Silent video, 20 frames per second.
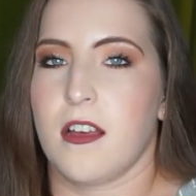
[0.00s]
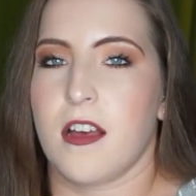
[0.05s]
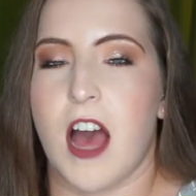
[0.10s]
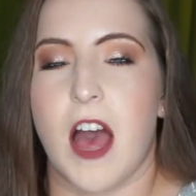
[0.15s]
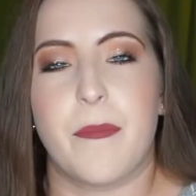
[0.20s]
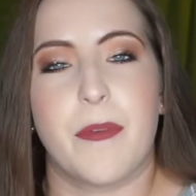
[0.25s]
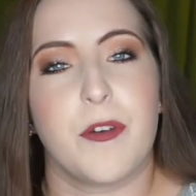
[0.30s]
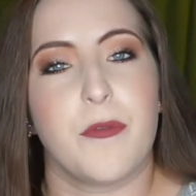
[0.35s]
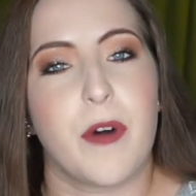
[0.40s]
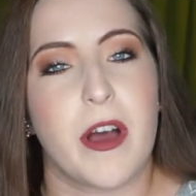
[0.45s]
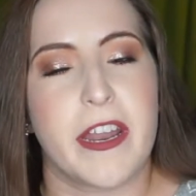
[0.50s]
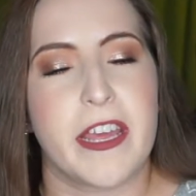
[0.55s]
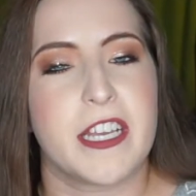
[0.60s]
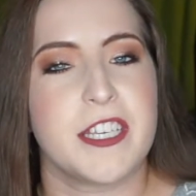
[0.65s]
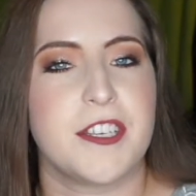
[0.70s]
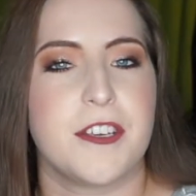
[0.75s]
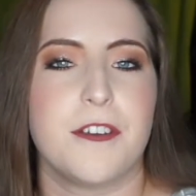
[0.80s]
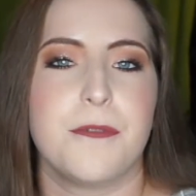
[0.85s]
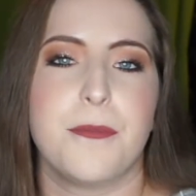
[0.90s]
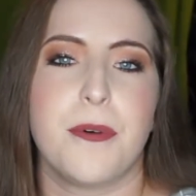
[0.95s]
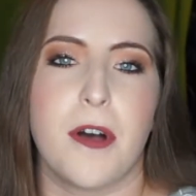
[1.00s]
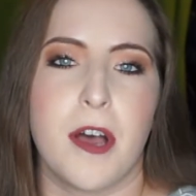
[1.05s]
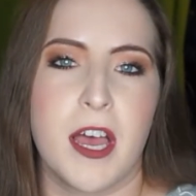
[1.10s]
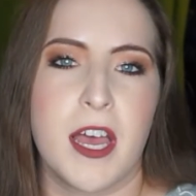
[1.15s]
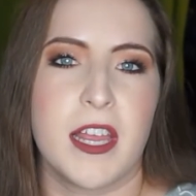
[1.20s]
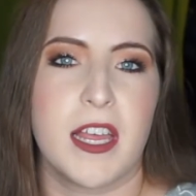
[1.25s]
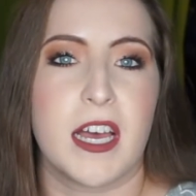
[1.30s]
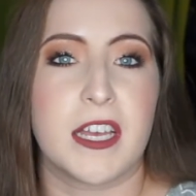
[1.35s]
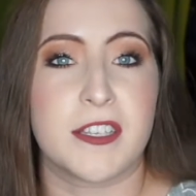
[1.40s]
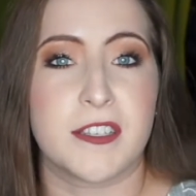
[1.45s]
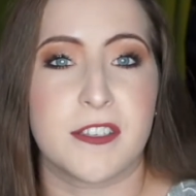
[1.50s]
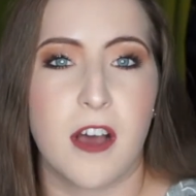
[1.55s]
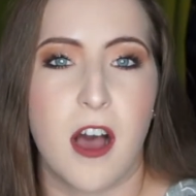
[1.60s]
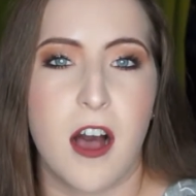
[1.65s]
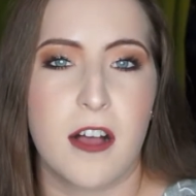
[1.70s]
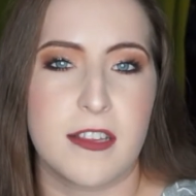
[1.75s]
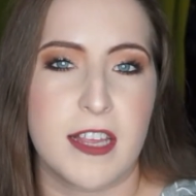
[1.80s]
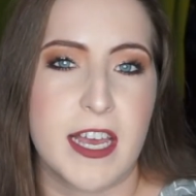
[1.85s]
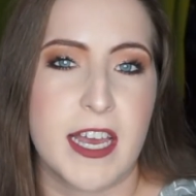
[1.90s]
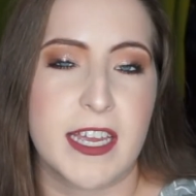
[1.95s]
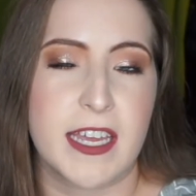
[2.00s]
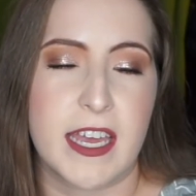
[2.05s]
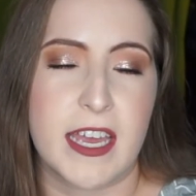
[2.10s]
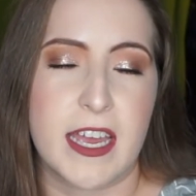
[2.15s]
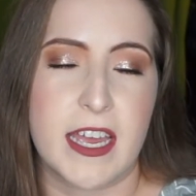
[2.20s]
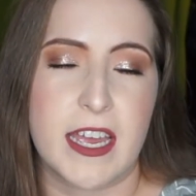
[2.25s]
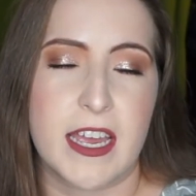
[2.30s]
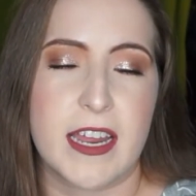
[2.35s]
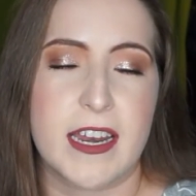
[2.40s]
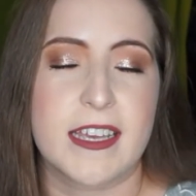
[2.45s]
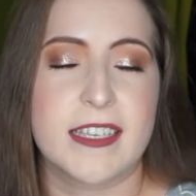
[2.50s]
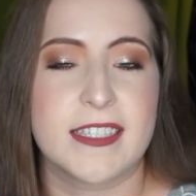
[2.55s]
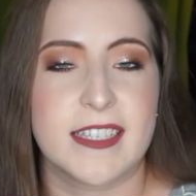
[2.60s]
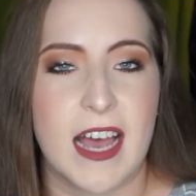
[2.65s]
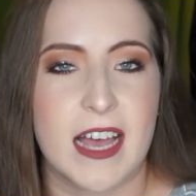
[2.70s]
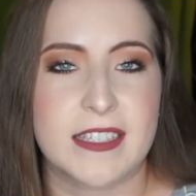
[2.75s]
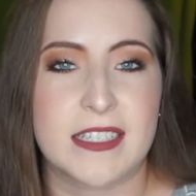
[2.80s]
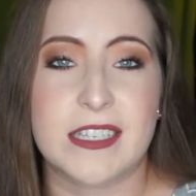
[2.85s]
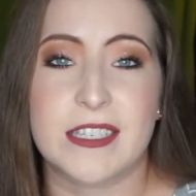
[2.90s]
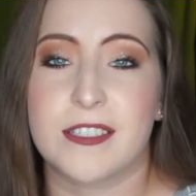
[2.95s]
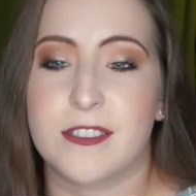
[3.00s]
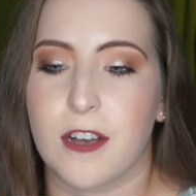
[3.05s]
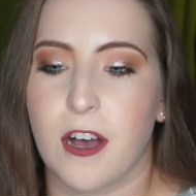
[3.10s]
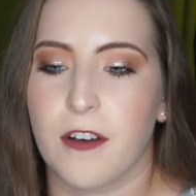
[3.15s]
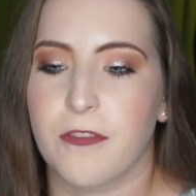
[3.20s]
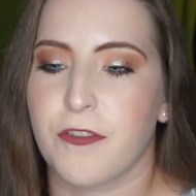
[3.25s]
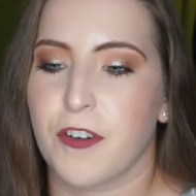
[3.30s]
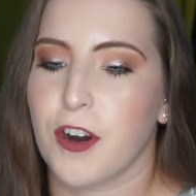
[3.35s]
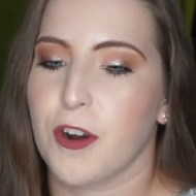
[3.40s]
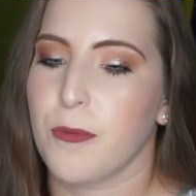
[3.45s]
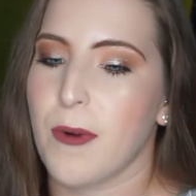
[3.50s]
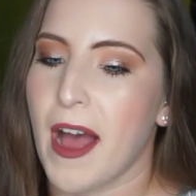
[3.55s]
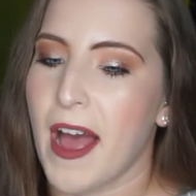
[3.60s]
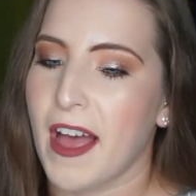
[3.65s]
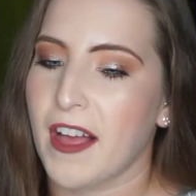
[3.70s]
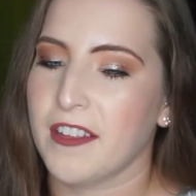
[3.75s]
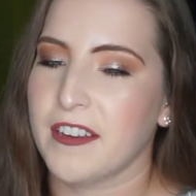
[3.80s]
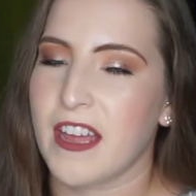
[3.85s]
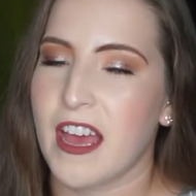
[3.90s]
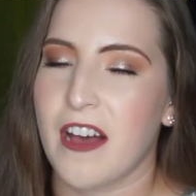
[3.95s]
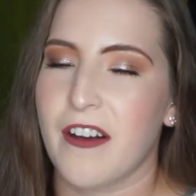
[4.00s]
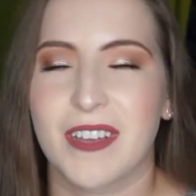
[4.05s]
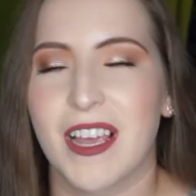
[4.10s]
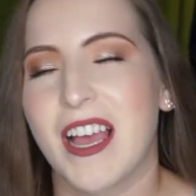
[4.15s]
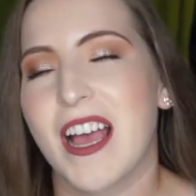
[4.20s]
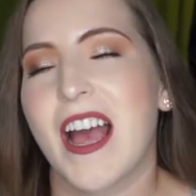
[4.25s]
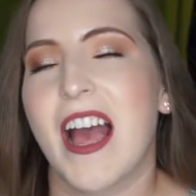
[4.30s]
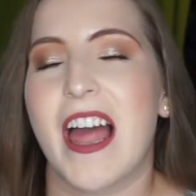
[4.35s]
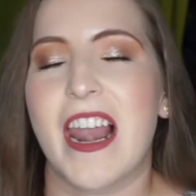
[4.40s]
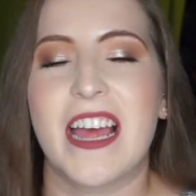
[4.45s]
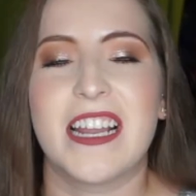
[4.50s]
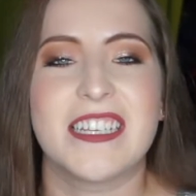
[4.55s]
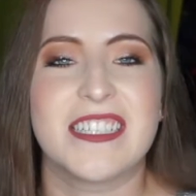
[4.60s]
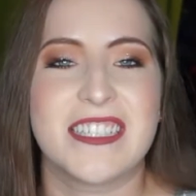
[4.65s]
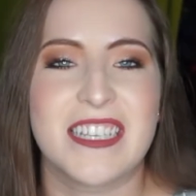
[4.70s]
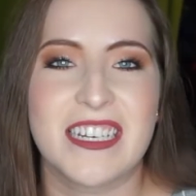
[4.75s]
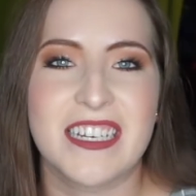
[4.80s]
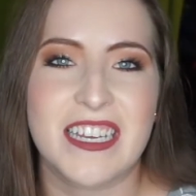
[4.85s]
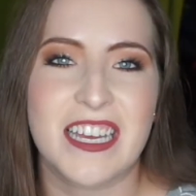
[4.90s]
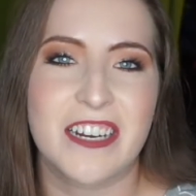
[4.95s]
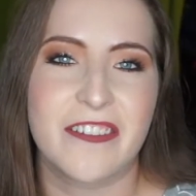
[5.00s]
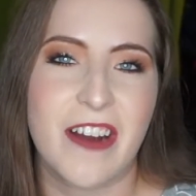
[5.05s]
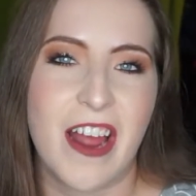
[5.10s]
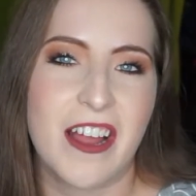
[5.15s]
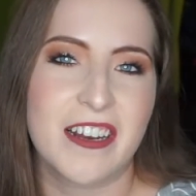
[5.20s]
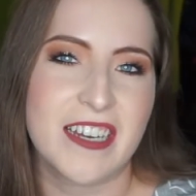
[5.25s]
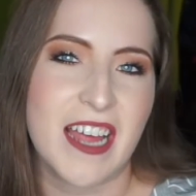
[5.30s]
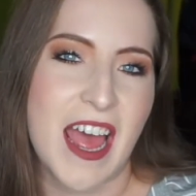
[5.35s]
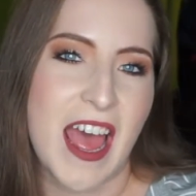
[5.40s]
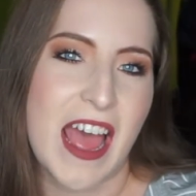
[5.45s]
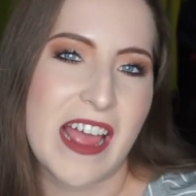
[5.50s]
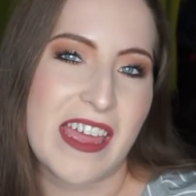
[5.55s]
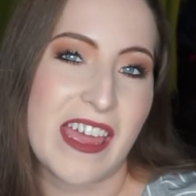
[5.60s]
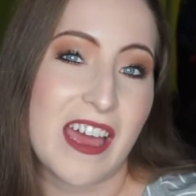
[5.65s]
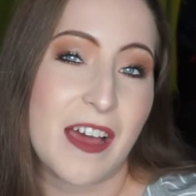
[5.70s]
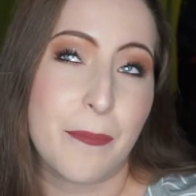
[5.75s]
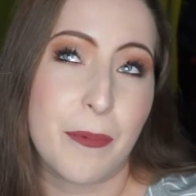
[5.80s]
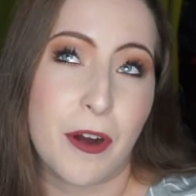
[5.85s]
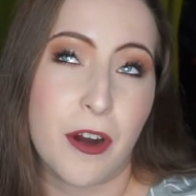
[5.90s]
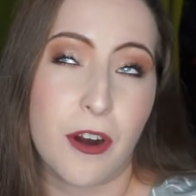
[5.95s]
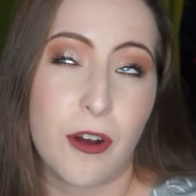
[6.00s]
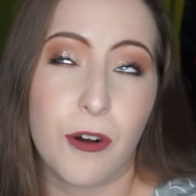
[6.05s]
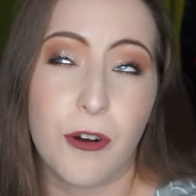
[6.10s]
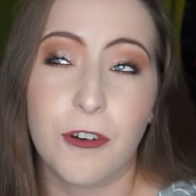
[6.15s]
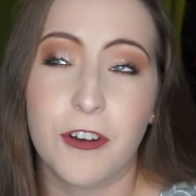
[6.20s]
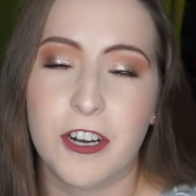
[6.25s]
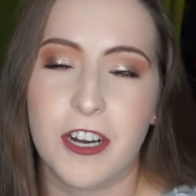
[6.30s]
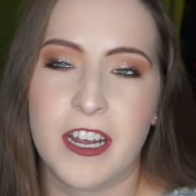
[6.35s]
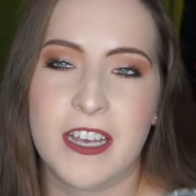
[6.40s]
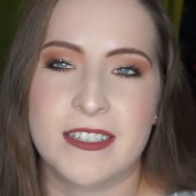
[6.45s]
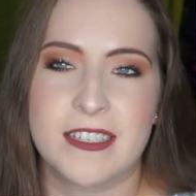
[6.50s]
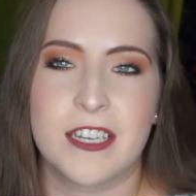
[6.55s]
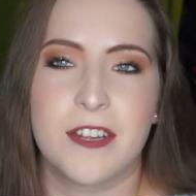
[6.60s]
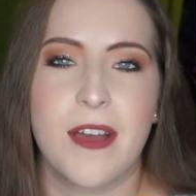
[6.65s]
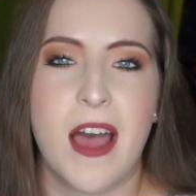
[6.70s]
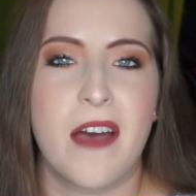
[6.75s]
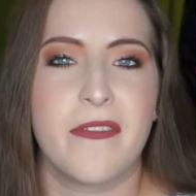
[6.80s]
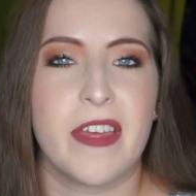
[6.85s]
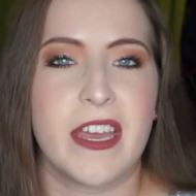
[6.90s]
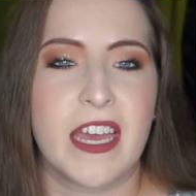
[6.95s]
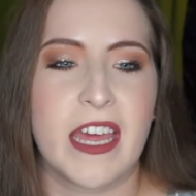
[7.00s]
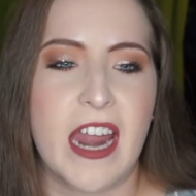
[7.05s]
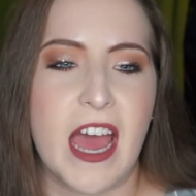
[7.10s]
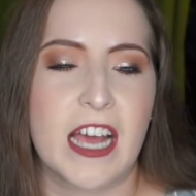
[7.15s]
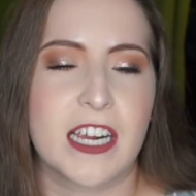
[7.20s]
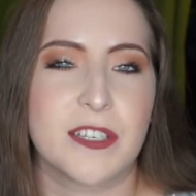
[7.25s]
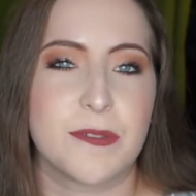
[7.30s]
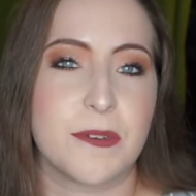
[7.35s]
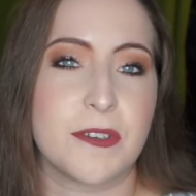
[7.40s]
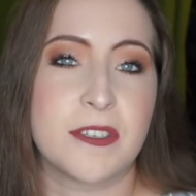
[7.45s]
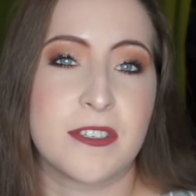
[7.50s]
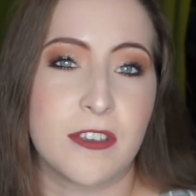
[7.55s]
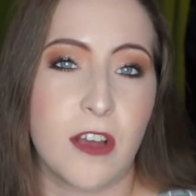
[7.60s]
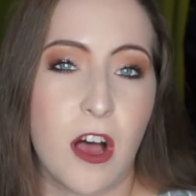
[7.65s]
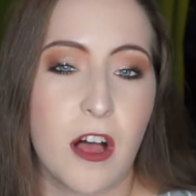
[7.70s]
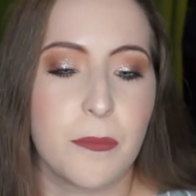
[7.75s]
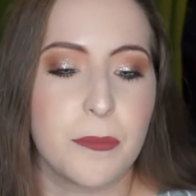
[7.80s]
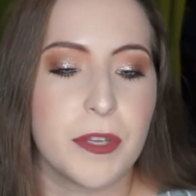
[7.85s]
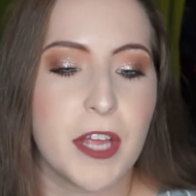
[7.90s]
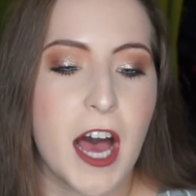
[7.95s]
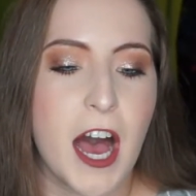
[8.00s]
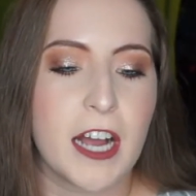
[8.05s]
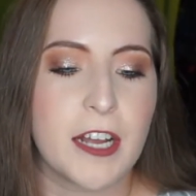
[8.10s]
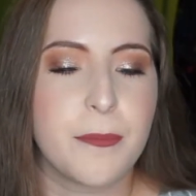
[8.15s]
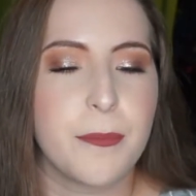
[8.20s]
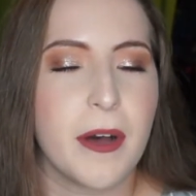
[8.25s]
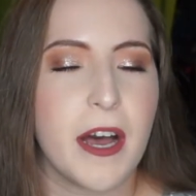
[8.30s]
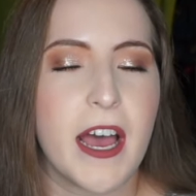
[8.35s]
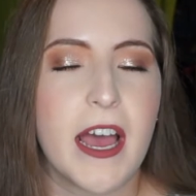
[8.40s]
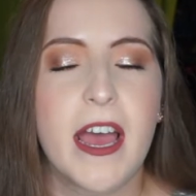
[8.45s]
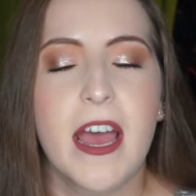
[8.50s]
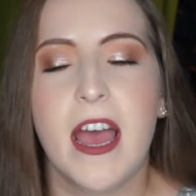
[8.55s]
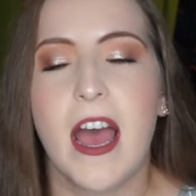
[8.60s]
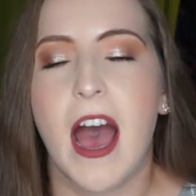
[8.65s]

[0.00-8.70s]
I've been wanting to put a salt lick in Sassy's stall for a while now, and I just didn't get around to hanging up her holder because I do have like an actual salt block, but